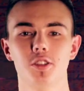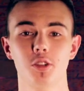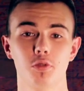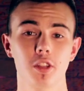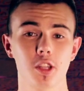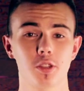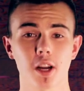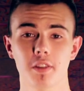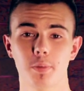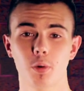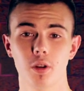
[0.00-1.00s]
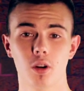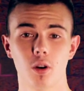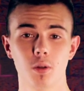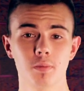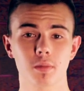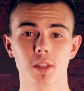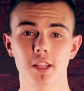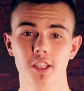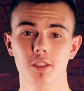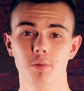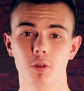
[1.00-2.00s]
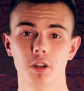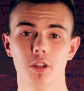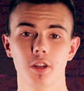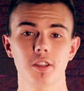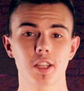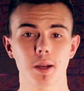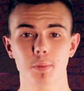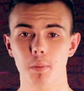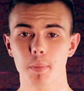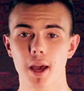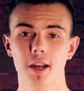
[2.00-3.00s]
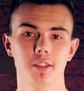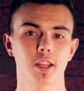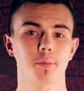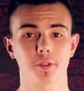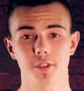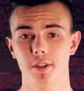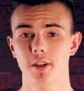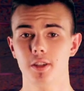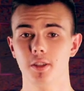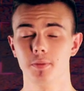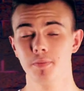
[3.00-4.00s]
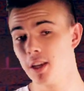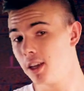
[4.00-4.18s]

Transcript: To really drive the point home, let's explore a good example, bad example scenario.